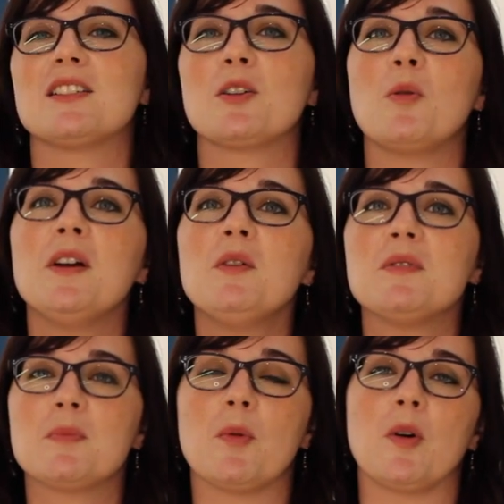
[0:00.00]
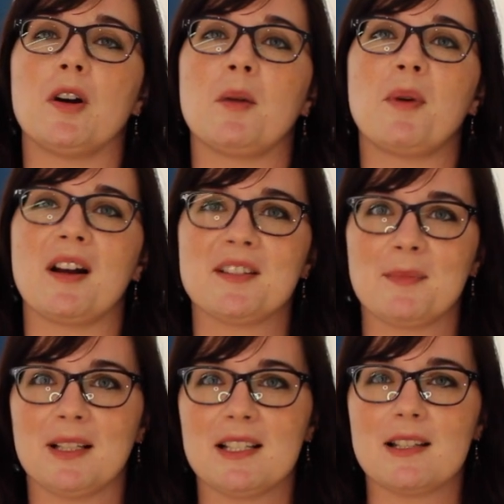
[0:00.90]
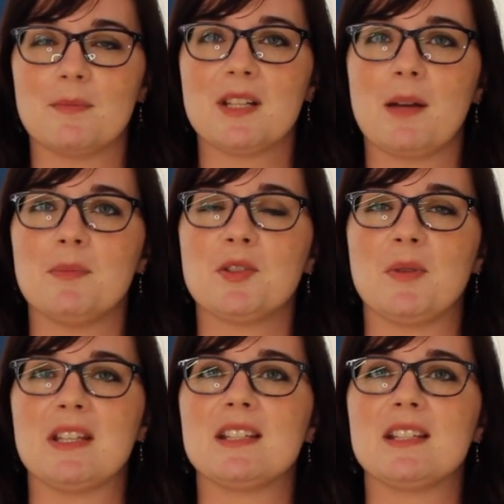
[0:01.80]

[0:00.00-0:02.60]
Sequoyah was born approximately sometime between